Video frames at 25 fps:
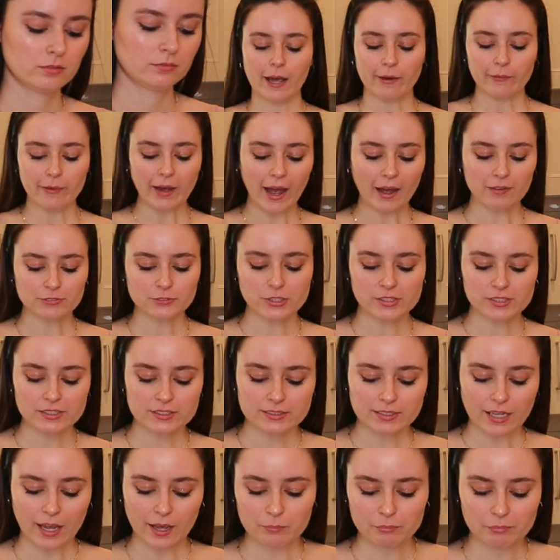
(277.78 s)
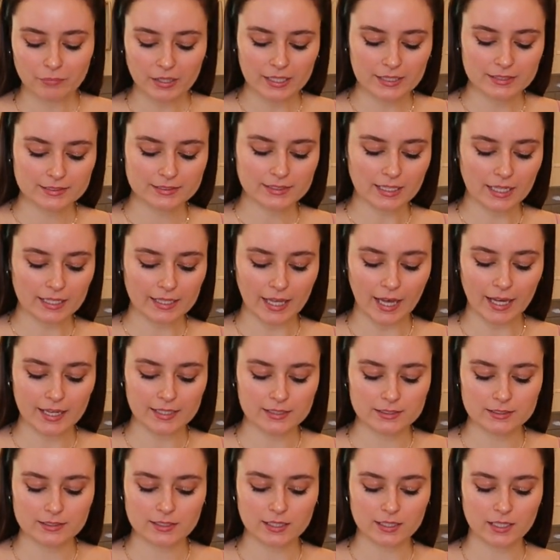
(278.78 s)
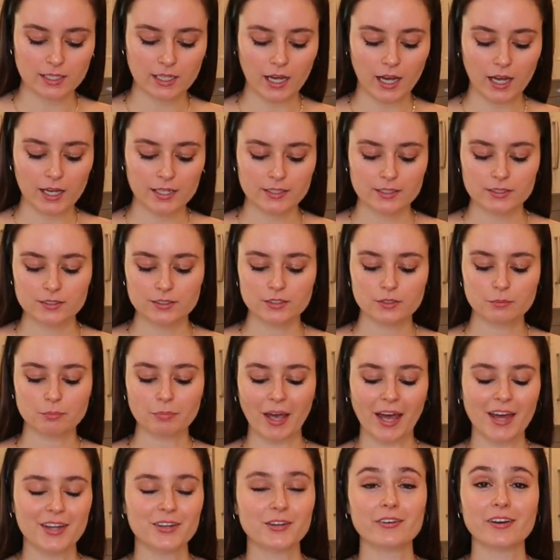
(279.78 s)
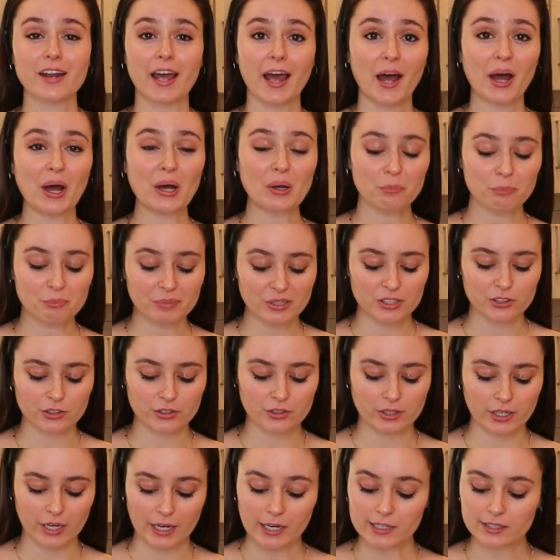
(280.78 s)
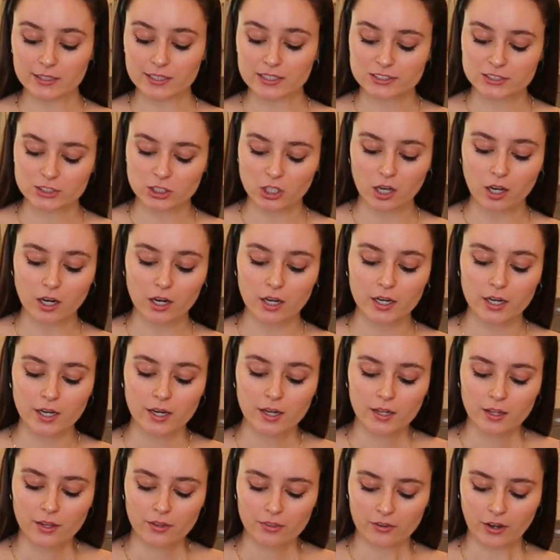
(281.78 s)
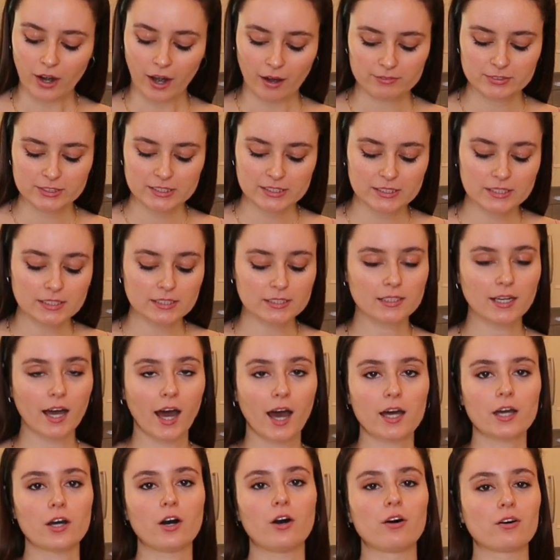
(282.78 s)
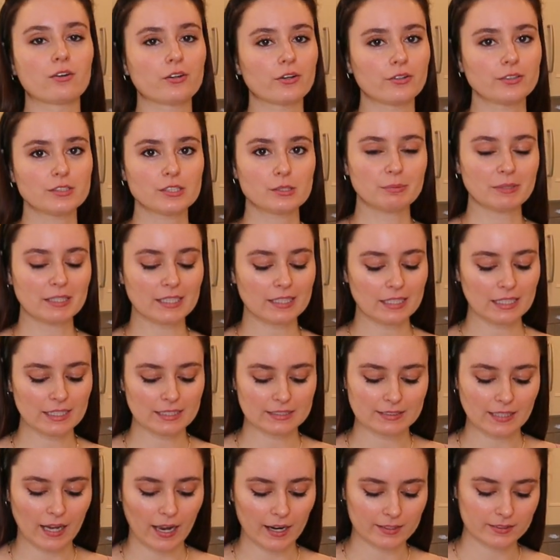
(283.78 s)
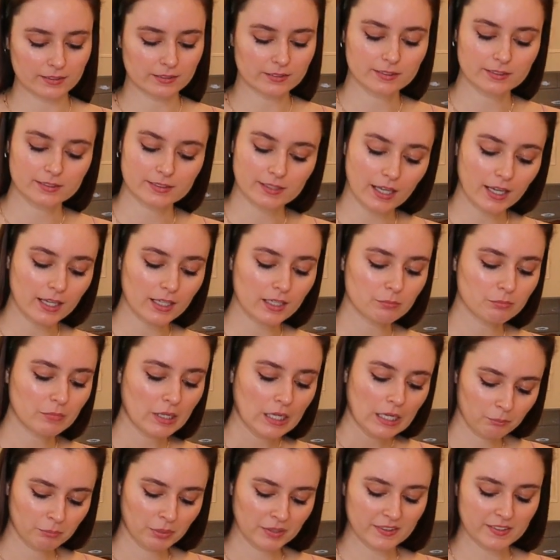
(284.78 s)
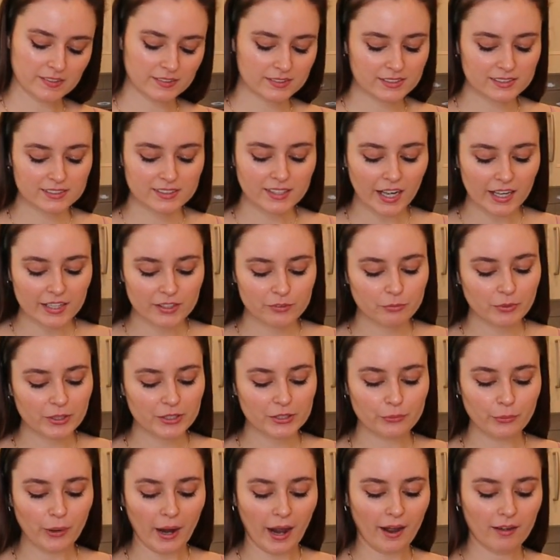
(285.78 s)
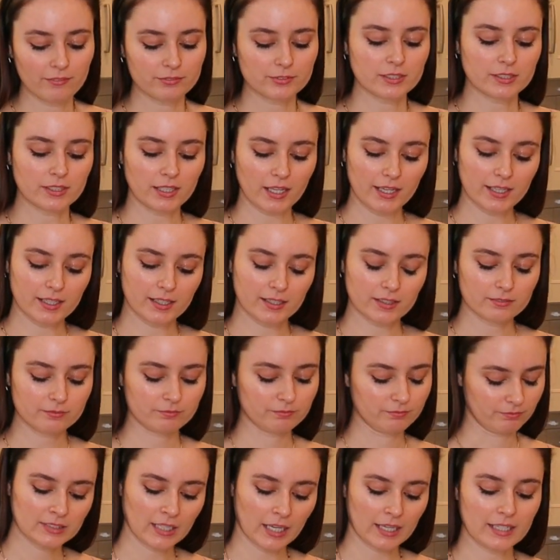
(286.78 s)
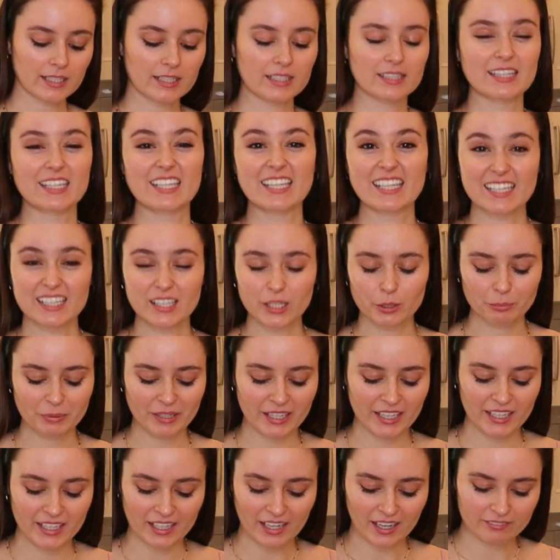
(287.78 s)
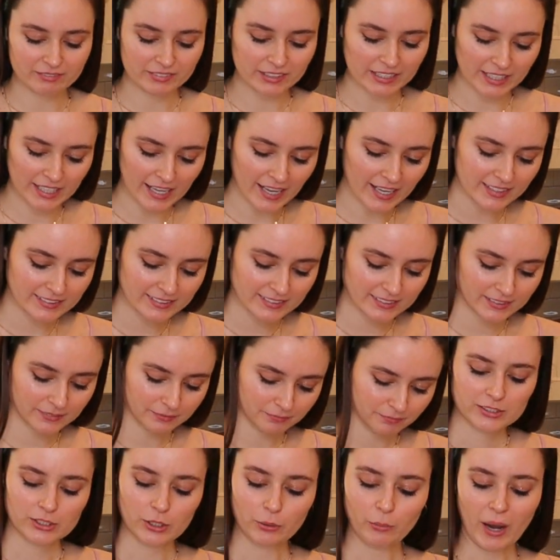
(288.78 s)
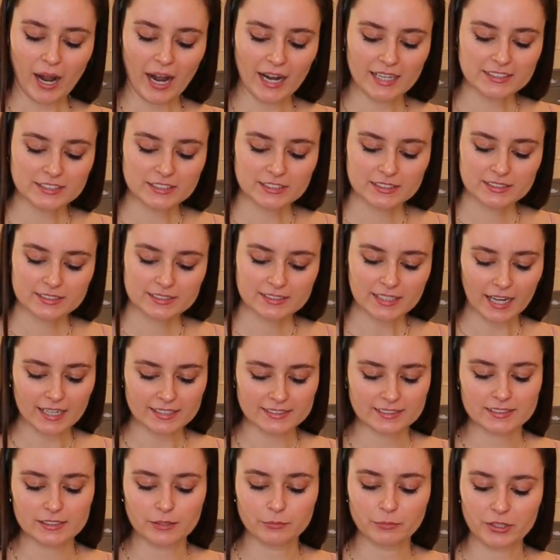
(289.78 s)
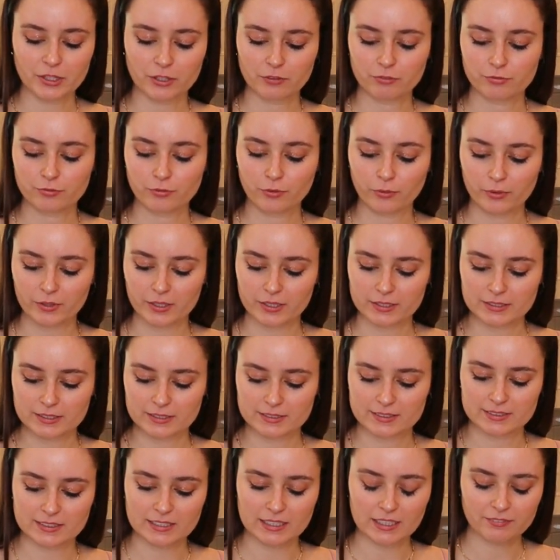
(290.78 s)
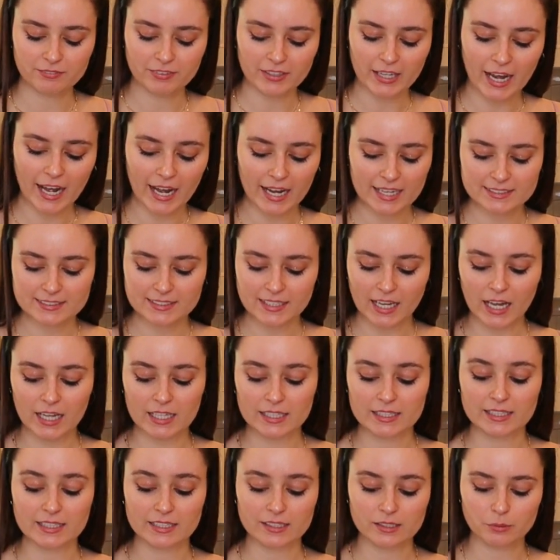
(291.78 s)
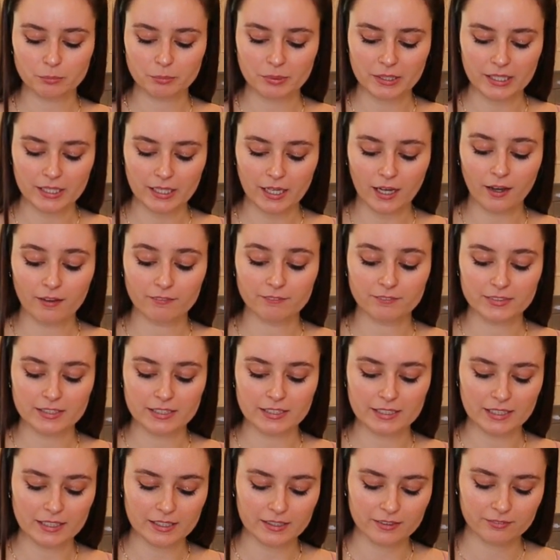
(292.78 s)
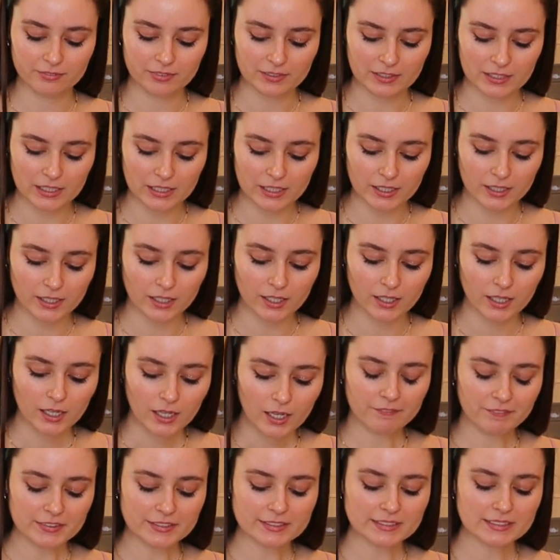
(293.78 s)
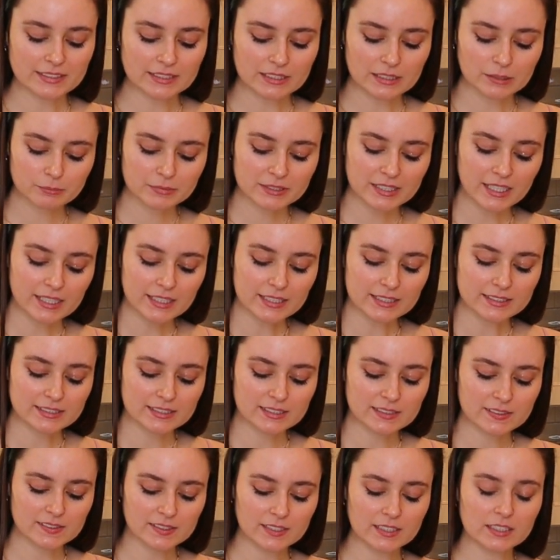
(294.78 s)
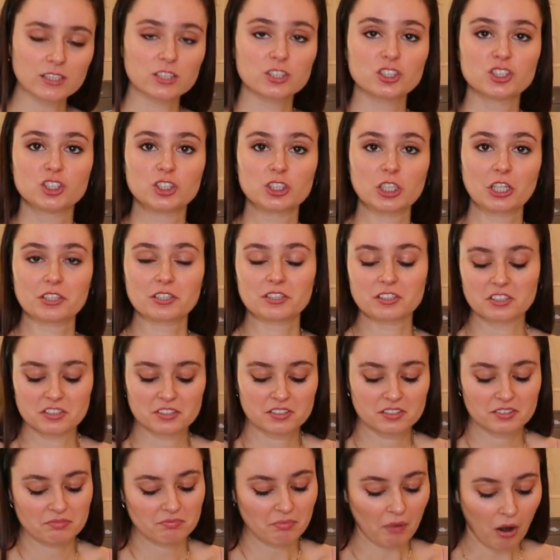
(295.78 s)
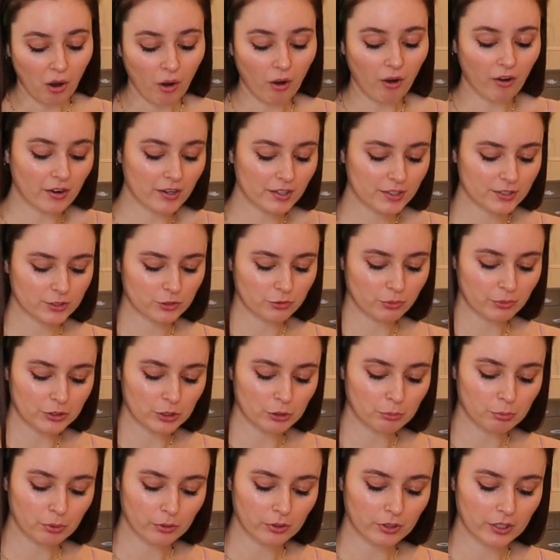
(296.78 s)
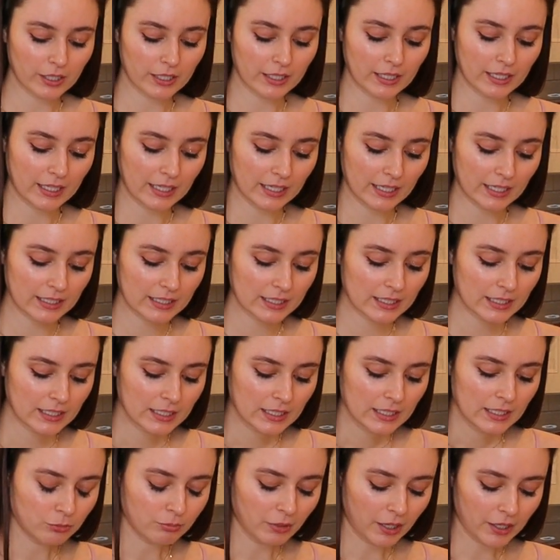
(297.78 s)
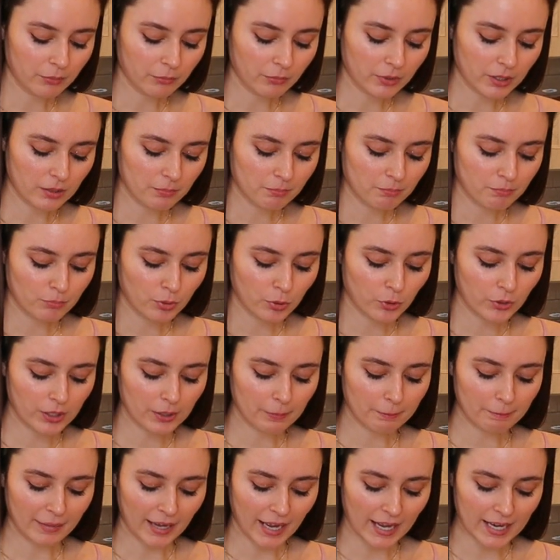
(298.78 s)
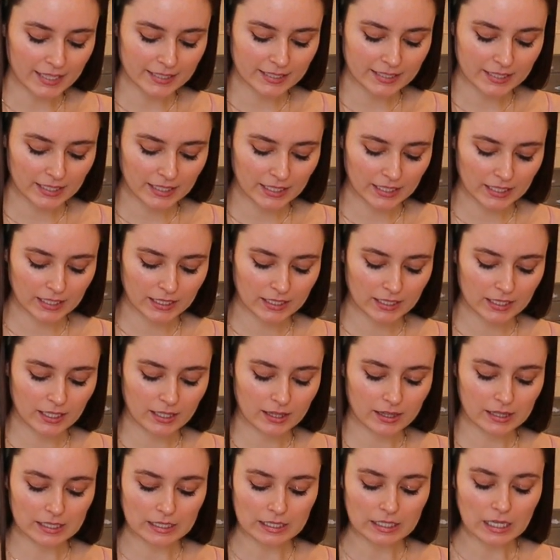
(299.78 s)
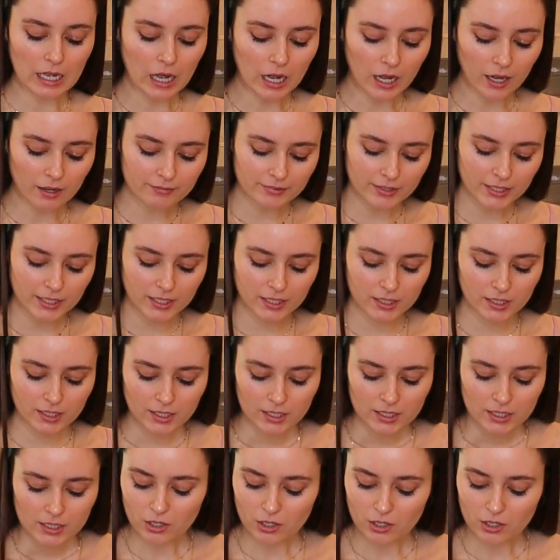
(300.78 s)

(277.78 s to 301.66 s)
Now after the 10 minutes, again, it's gonna kind of depend on how big your carrots are. They're obviously not all going to be exactly the same, but this is kind of where you have to like take a little bit of a guess. So I just test it with a fork to see if it has a little bit of give here. If it seems like it's still just as hard as when you put it in, you might want to put it back in the oven.